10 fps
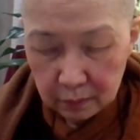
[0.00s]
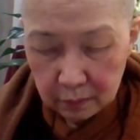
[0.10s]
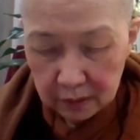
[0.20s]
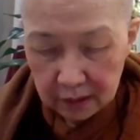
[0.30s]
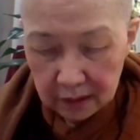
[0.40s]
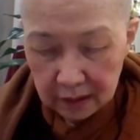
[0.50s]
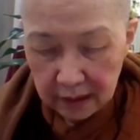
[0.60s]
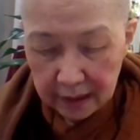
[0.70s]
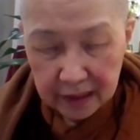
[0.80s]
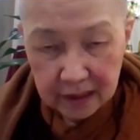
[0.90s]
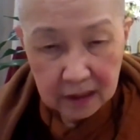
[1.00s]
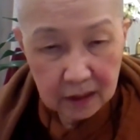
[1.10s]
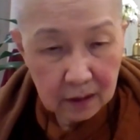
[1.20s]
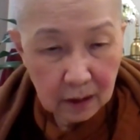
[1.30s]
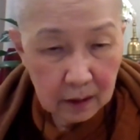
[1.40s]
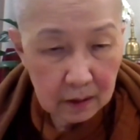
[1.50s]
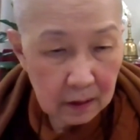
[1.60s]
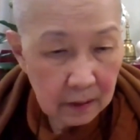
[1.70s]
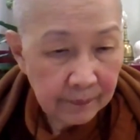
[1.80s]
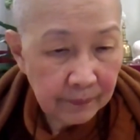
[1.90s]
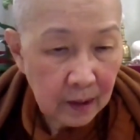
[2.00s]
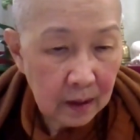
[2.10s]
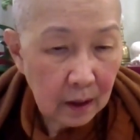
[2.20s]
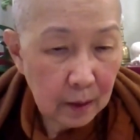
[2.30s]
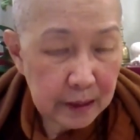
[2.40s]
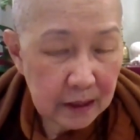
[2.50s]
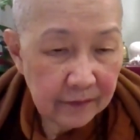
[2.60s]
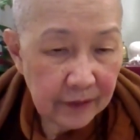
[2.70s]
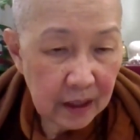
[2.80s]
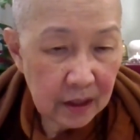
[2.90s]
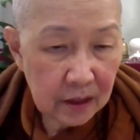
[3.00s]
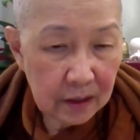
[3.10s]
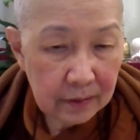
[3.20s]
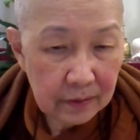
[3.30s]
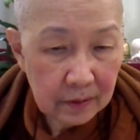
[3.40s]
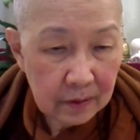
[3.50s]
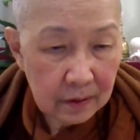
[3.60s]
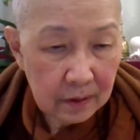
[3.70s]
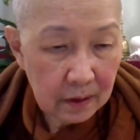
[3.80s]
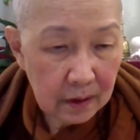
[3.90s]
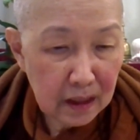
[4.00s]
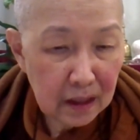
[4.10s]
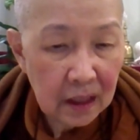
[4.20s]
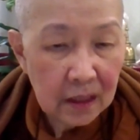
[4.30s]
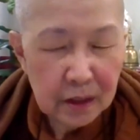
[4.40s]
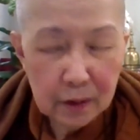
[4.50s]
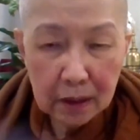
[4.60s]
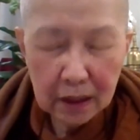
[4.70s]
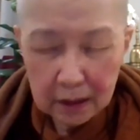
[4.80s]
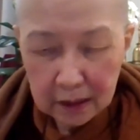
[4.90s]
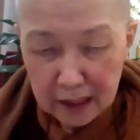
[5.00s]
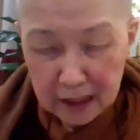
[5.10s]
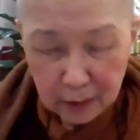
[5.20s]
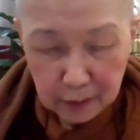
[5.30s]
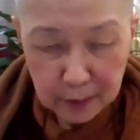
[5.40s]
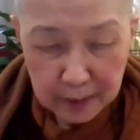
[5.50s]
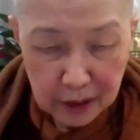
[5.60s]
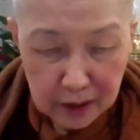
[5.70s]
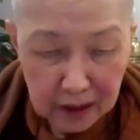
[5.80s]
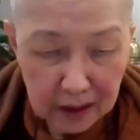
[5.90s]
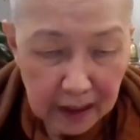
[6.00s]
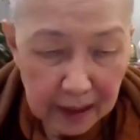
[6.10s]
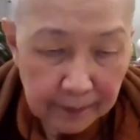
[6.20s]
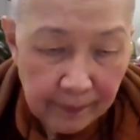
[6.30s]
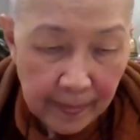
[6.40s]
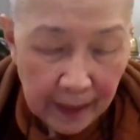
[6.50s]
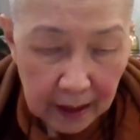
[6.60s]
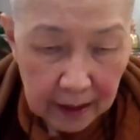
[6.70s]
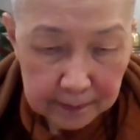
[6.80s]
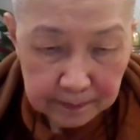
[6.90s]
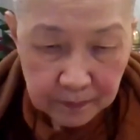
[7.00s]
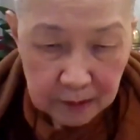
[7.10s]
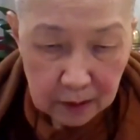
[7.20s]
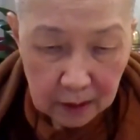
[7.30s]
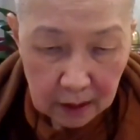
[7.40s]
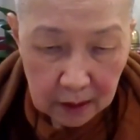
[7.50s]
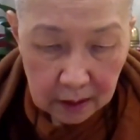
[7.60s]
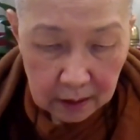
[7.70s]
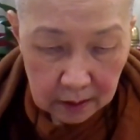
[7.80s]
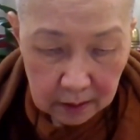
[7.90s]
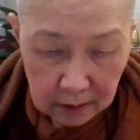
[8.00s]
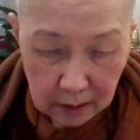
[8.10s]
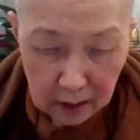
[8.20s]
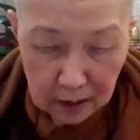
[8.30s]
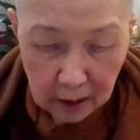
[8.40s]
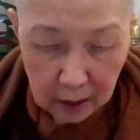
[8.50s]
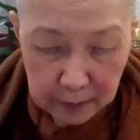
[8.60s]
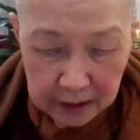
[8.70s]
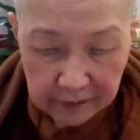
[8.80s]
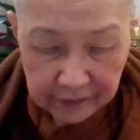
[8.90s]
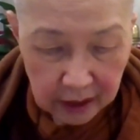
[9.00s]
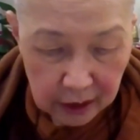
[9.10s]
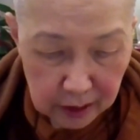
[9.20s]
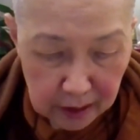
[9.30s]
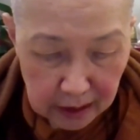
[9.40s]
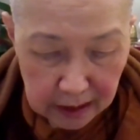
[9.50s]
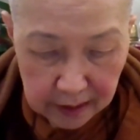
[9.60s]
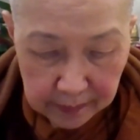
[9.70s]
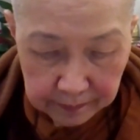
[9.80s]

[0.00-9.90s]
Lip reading: delights in non-objectification. Okay, so again, I was mentioning that non-objectification is